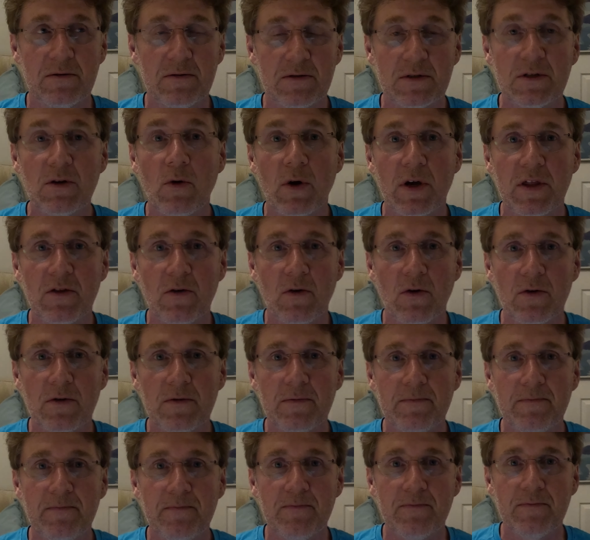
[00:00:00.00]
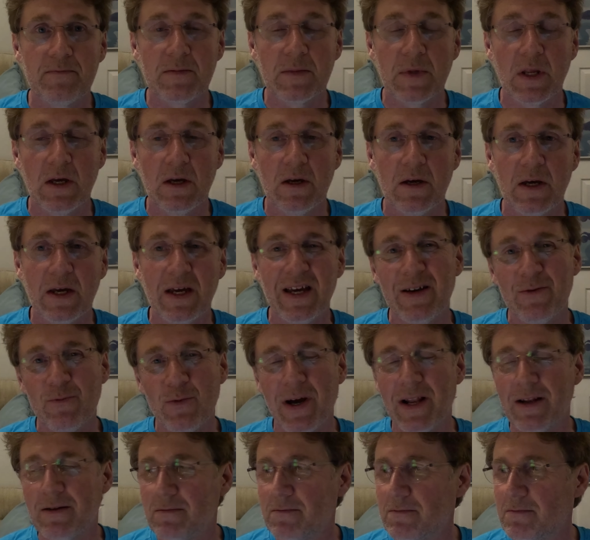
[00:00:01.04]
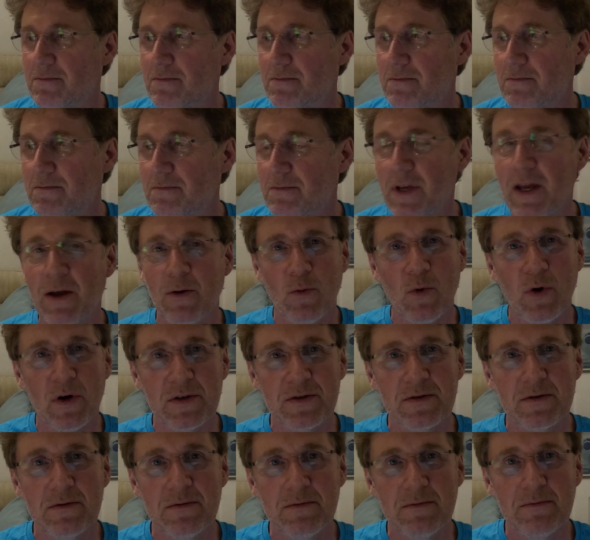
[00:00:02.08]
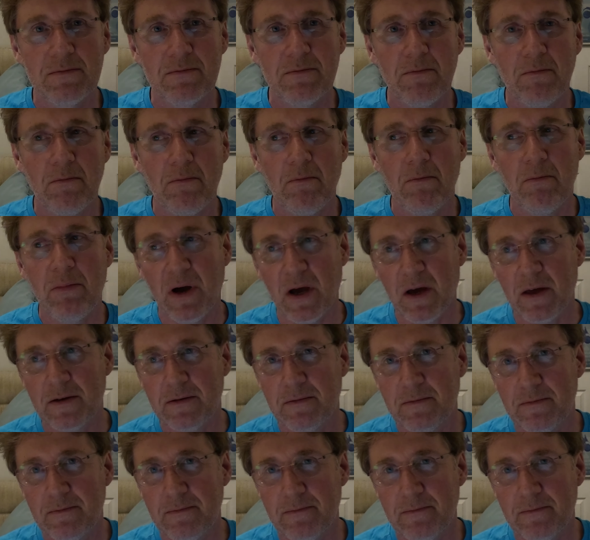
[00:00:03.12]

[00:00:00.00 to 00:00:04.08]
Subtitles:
So I thought, well, it was, but.